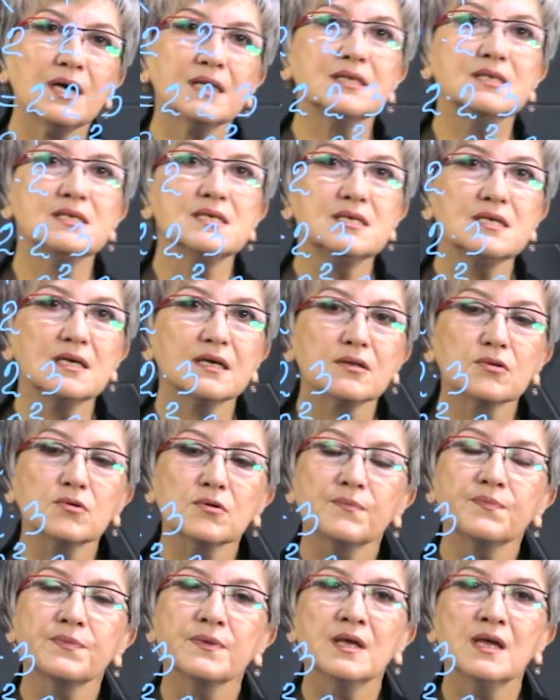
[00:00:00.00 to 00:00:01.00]
This
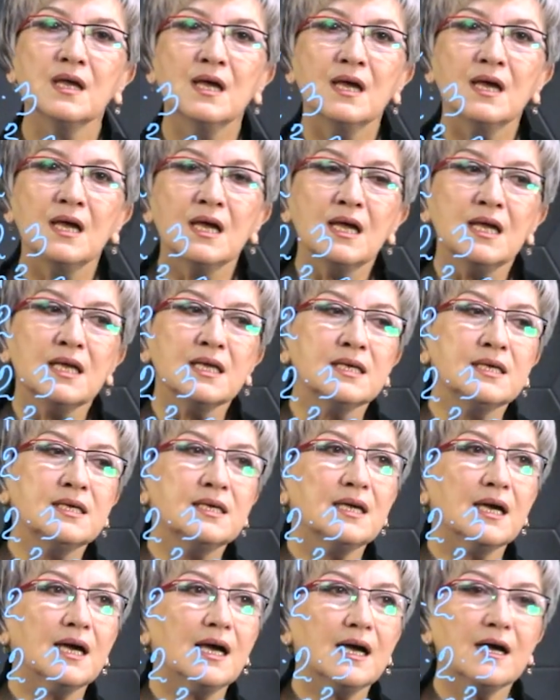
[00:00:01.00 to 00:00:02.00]
number, 2 squared,
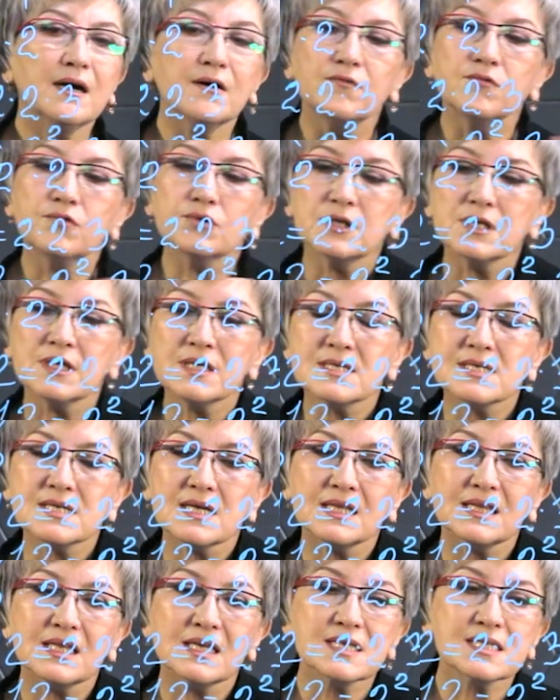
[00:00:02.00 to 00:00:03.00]
multiplied by 2
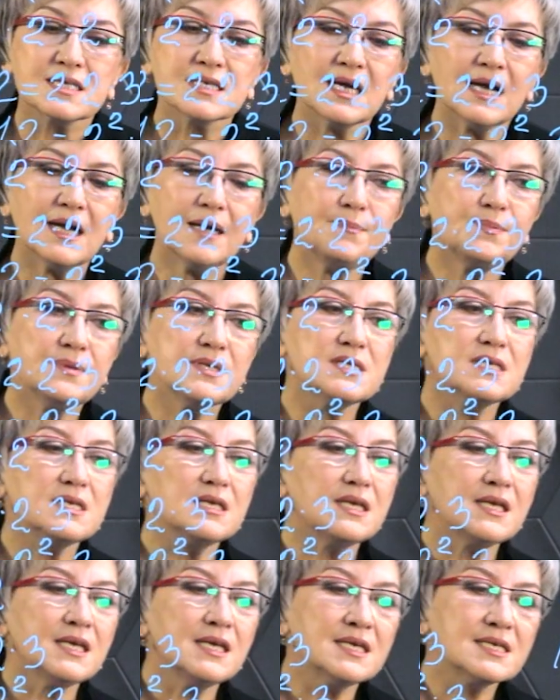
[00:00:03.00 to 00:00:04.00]
squared, multiplied by
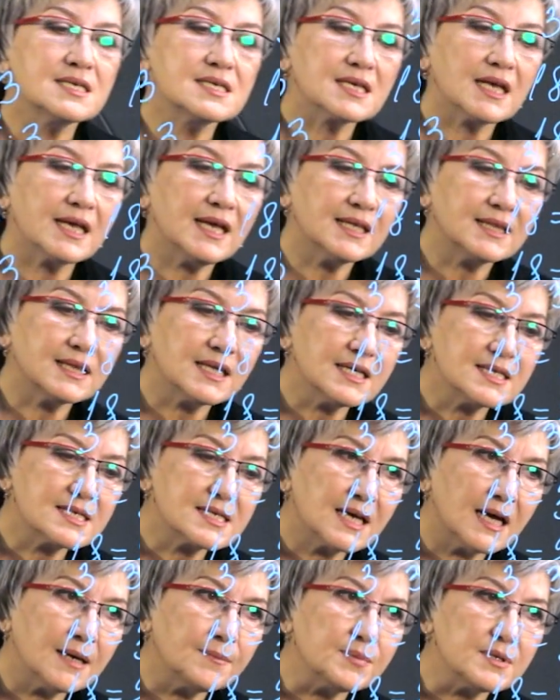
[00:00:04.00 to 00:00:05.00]
3. To
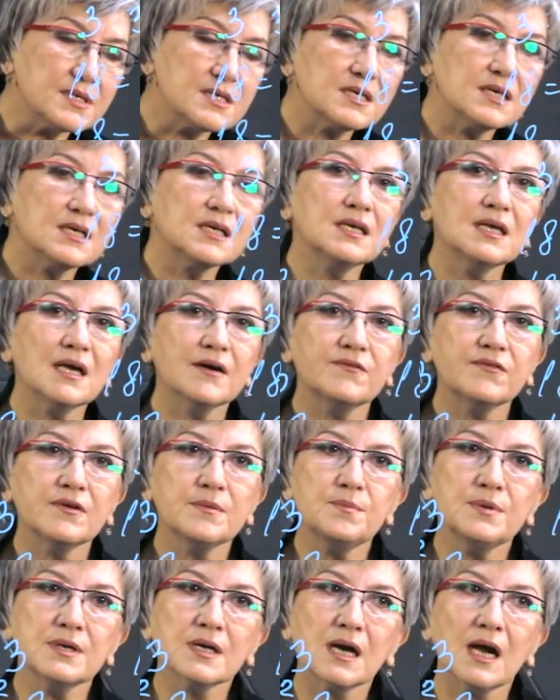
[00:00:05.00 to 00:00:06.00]
find the least common
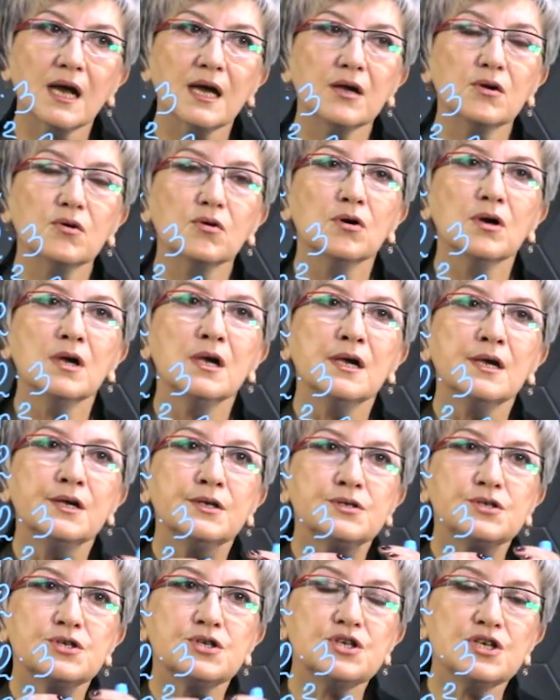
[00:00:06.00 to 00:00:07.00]
multiple, we need to
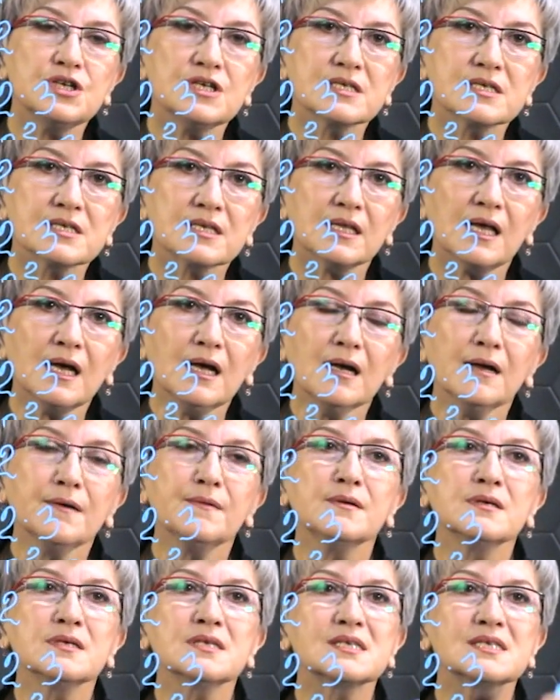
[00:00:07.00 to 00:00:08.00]
identify the prime
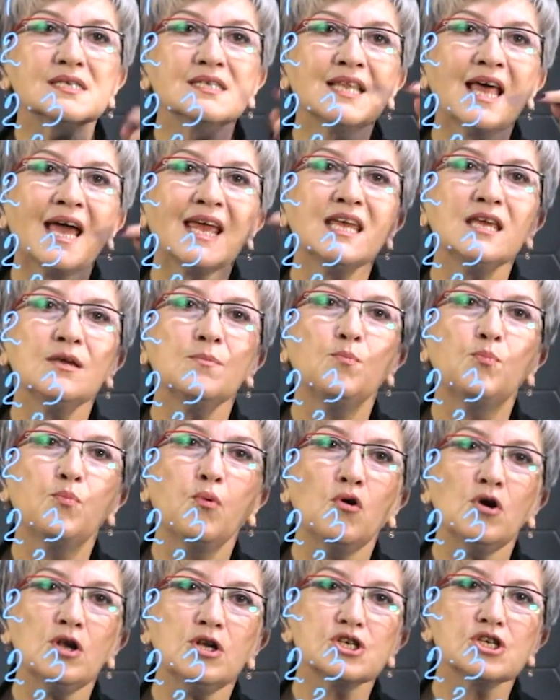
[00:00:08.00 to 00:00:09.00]
factors of each
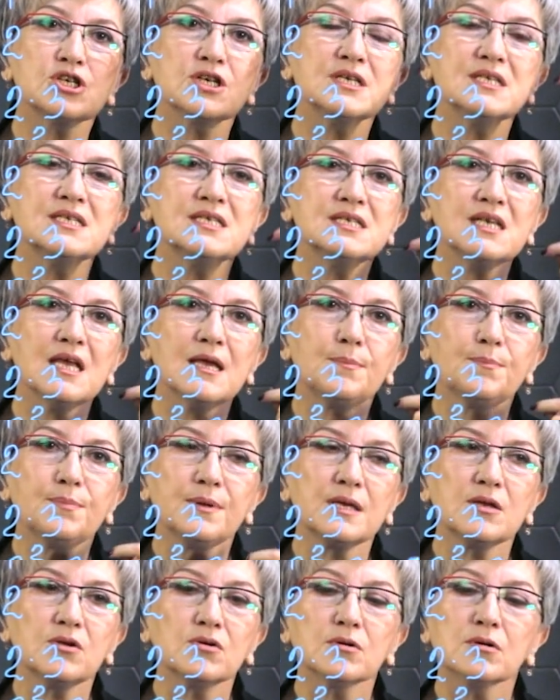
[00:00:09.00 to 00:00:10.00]
number and then
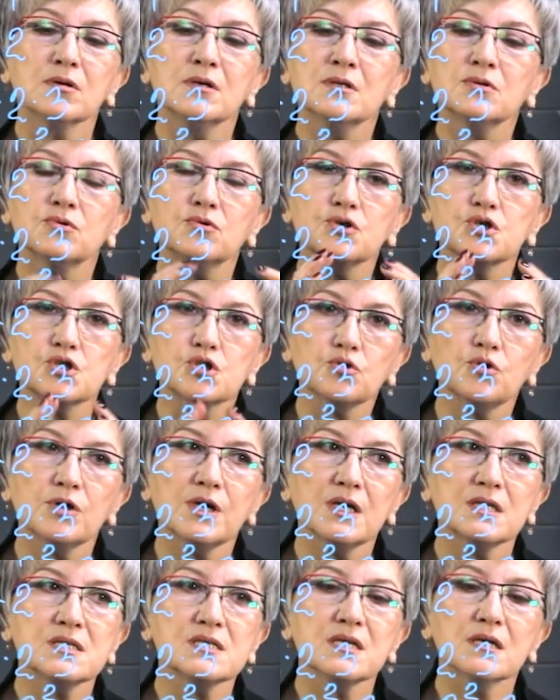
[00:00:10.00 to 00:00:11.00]
multiply the highest
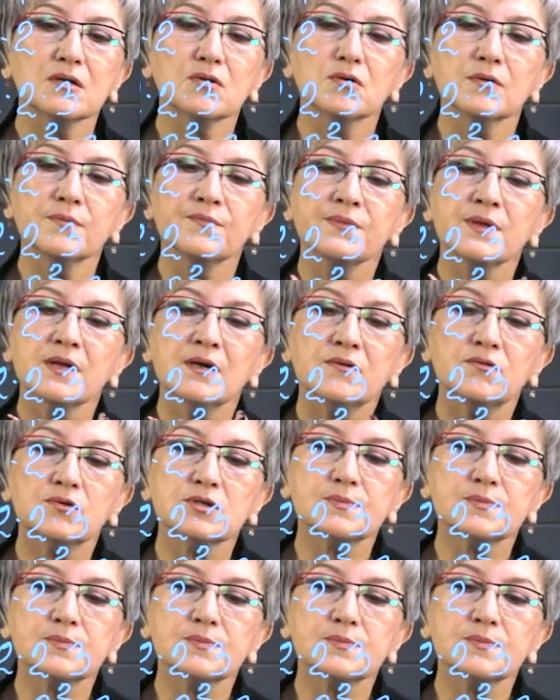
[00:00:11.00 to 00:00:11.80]
power of each factor.